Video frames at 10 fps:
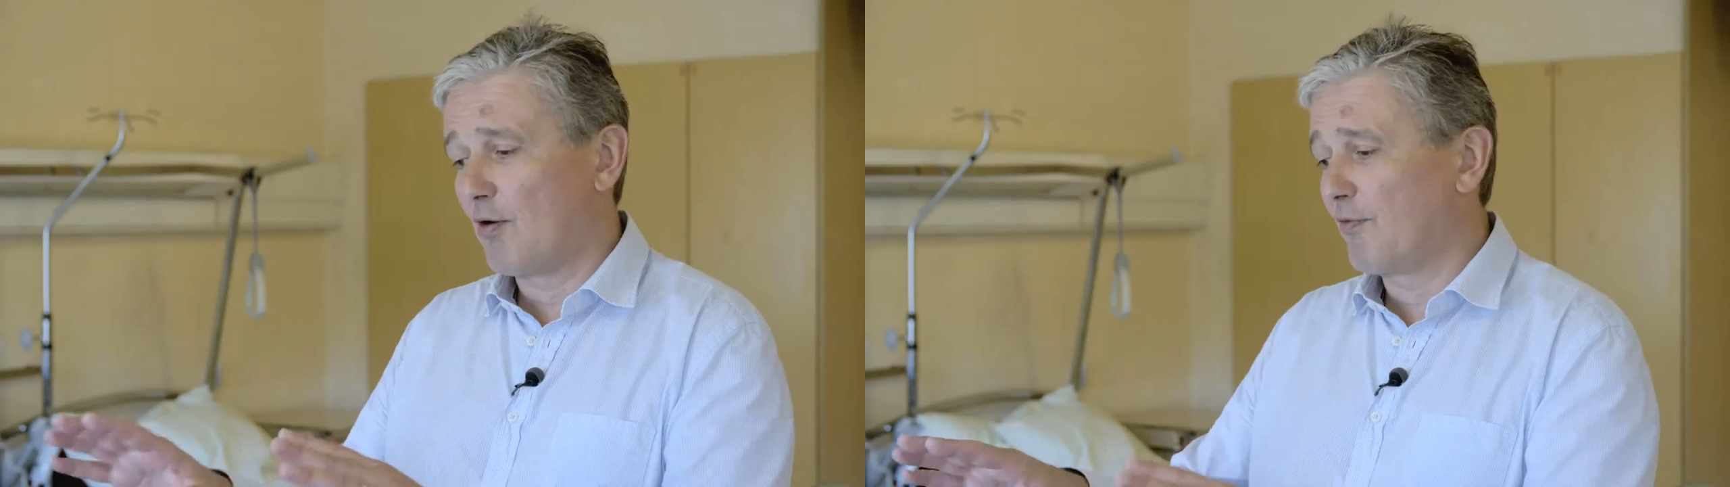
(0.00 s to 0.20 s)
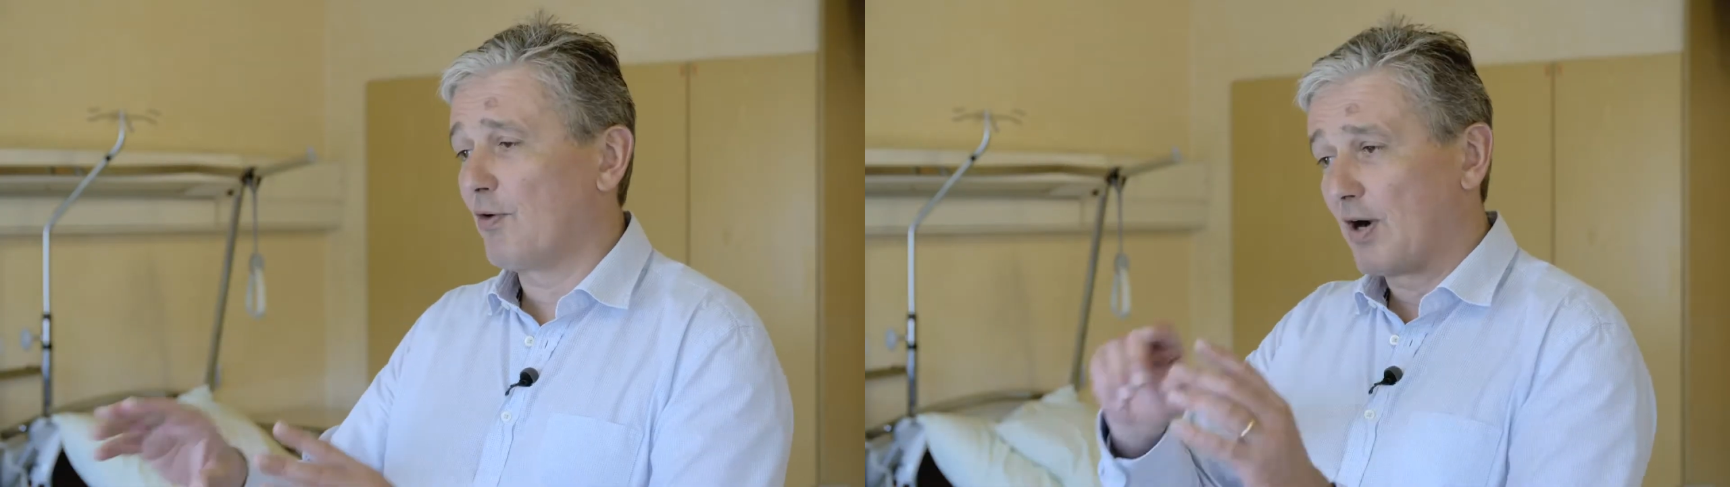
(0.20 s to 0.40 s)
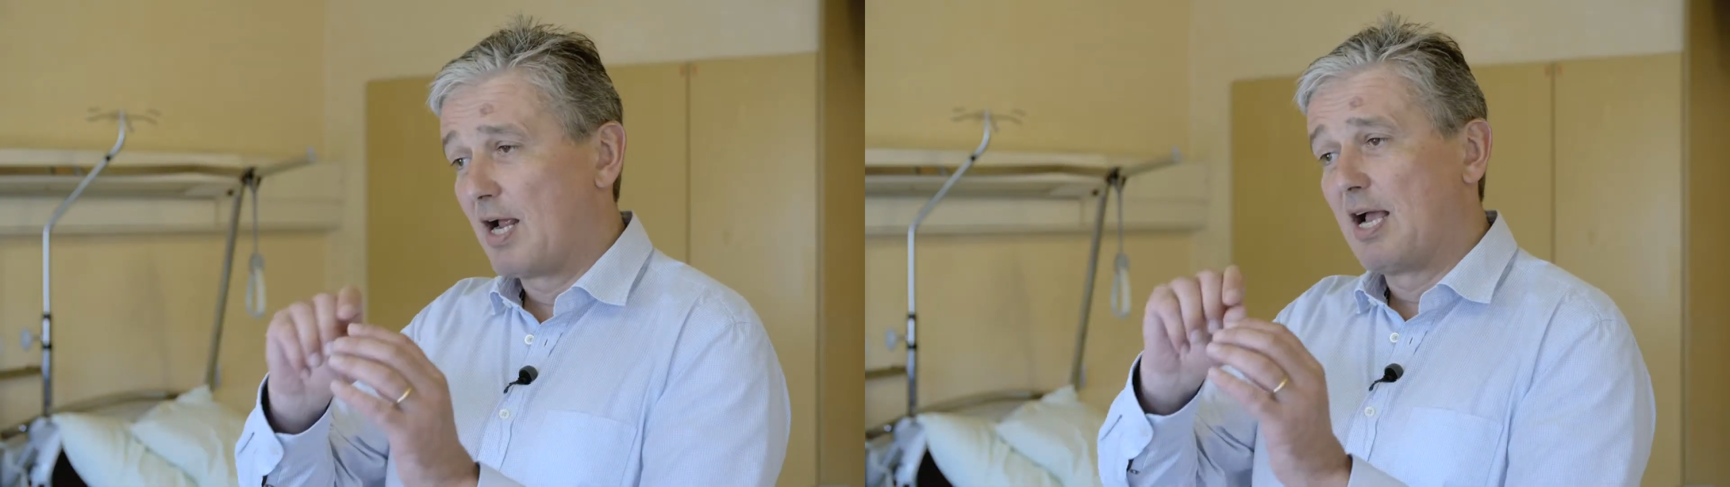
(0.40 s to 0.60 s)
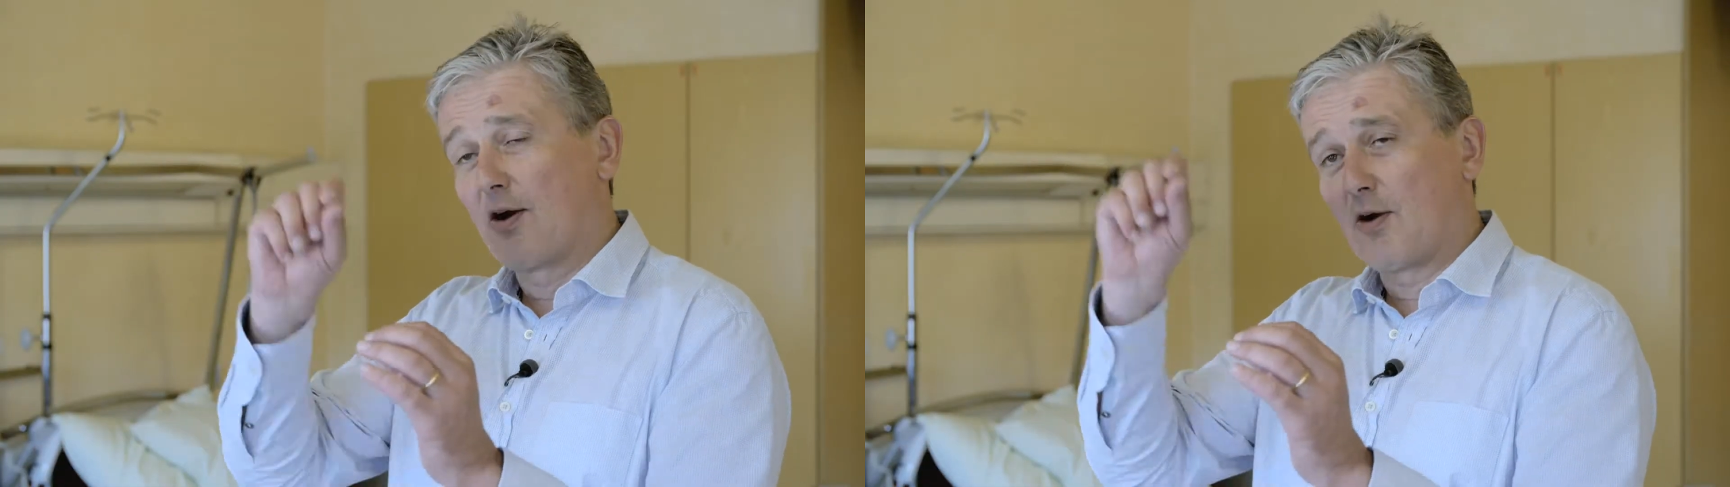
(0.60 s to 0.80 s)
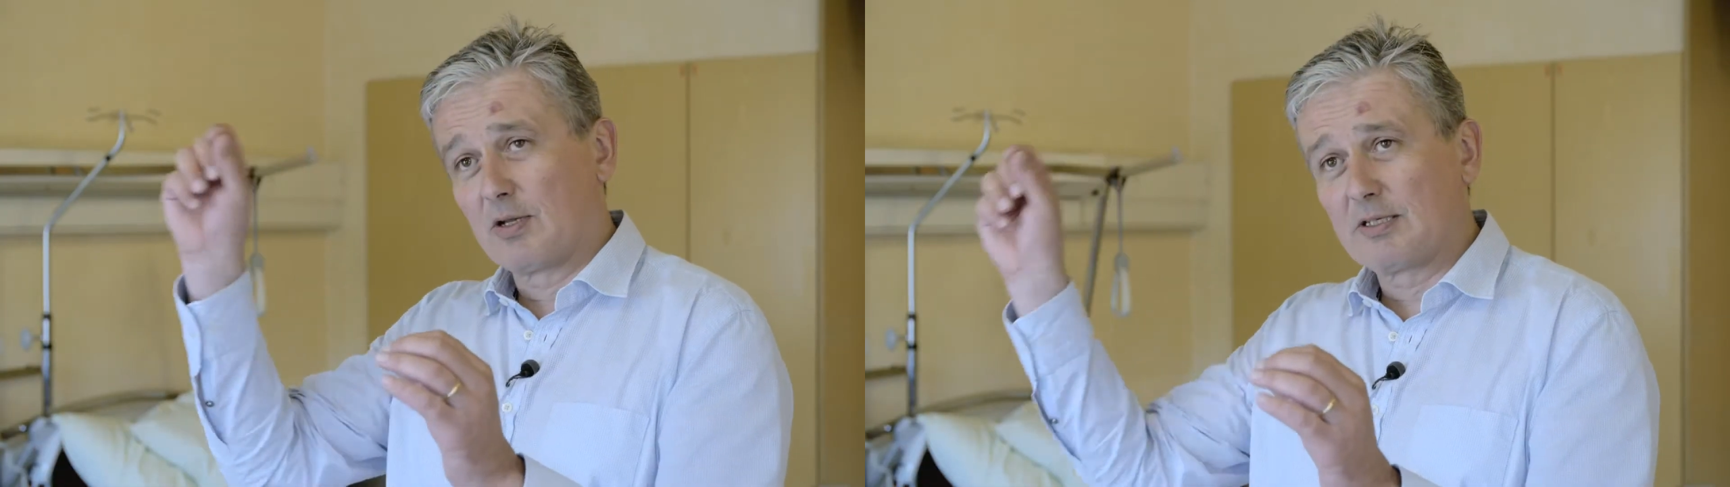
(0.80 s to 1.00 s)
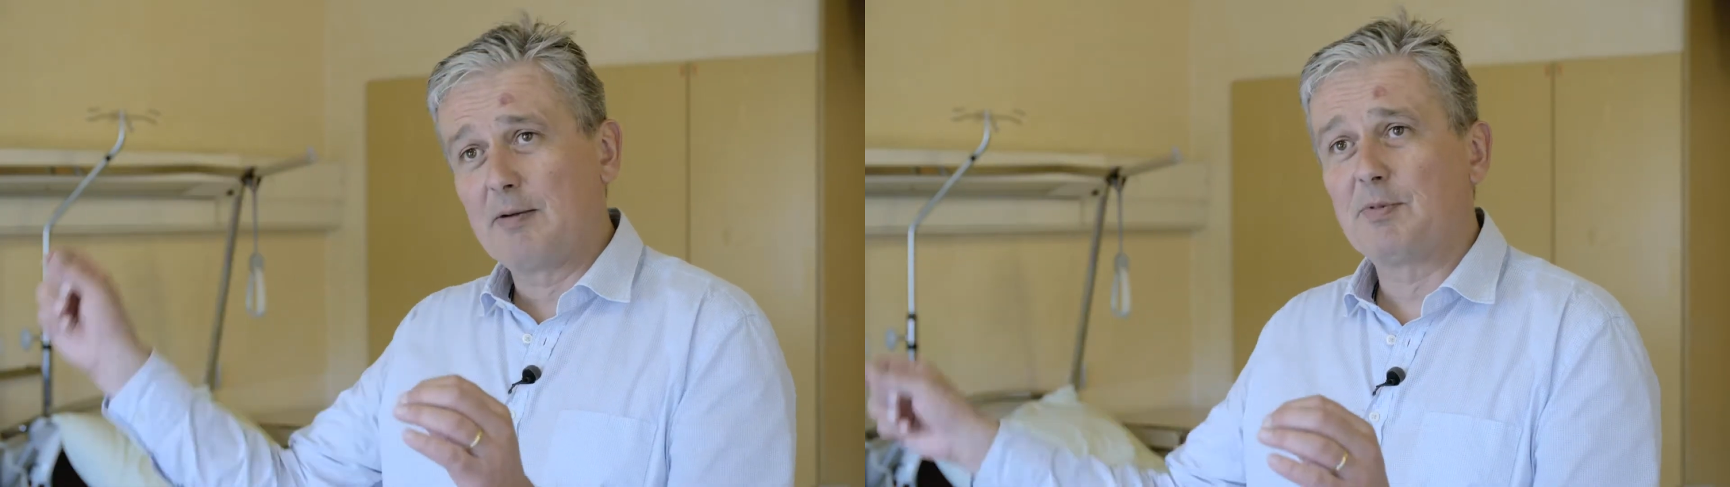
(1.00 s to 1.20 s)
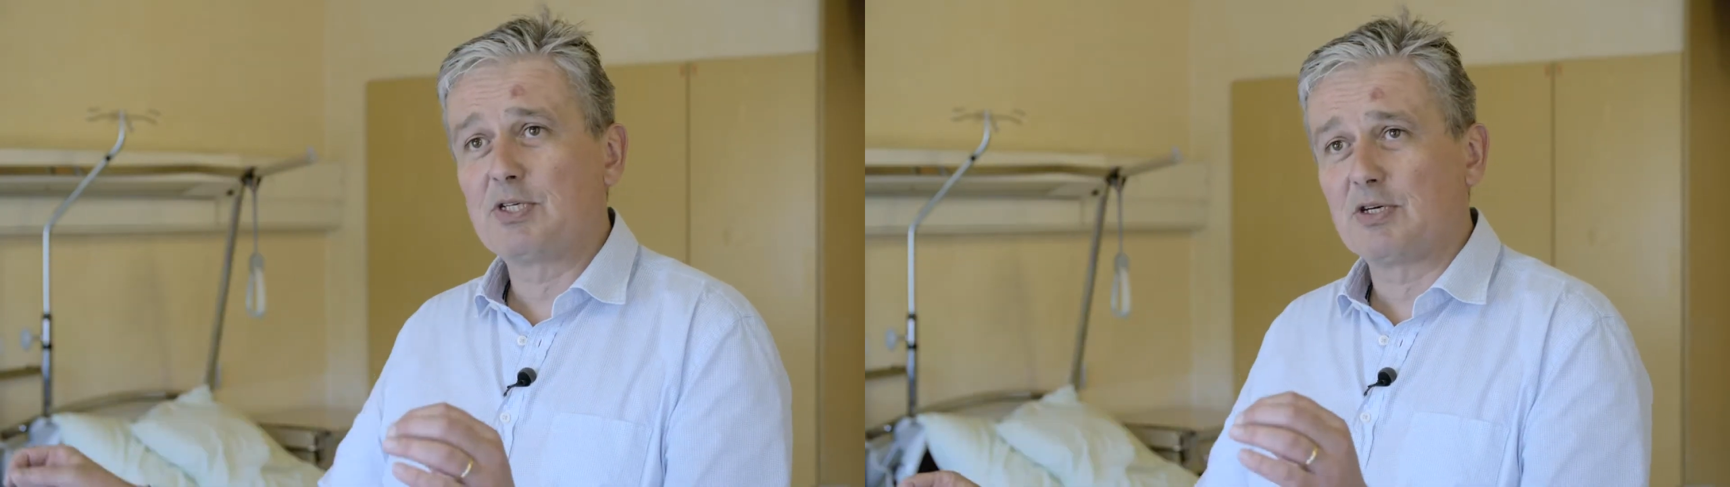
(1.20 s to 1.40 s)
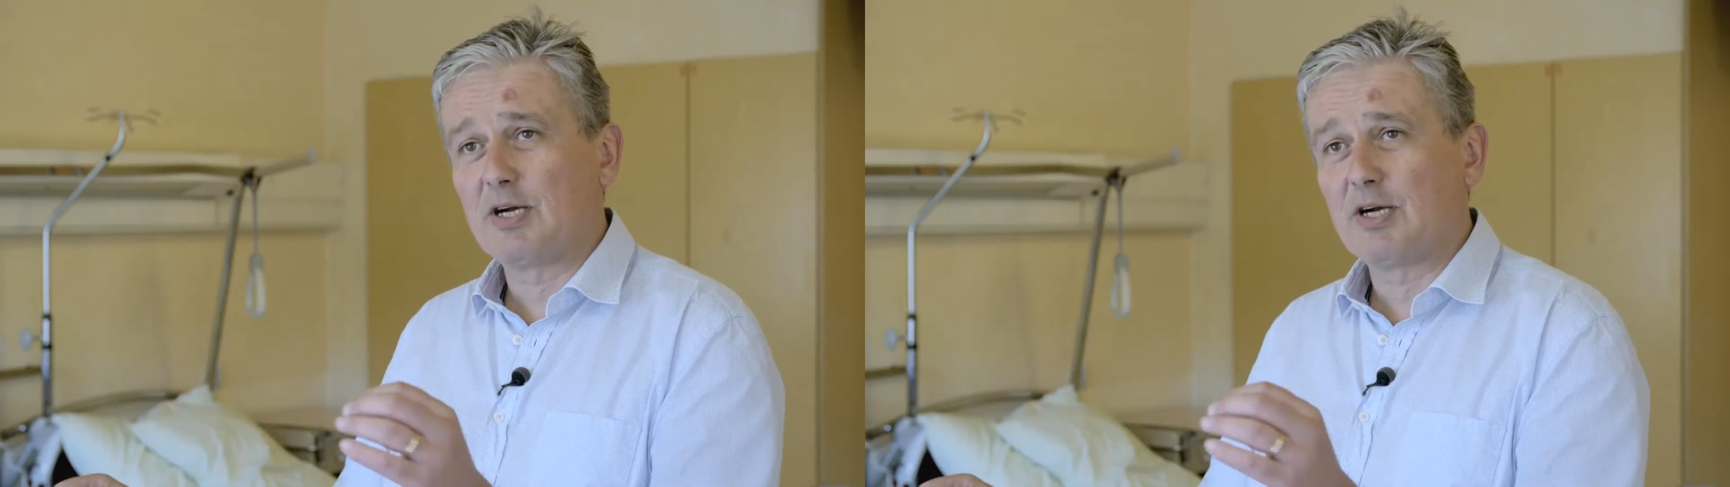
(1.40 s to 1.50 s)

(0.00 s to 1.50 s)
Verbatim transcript: of your color temperature